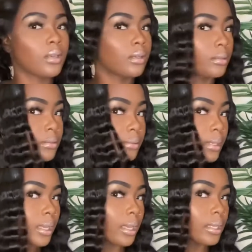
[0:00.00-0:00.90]

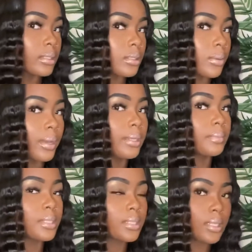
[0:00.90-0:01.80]
Okay, so I'm
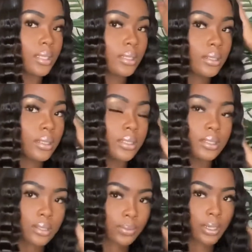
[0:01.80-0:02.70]
done. This
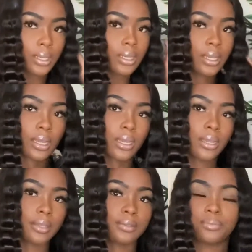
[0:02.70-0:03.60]
is what I got.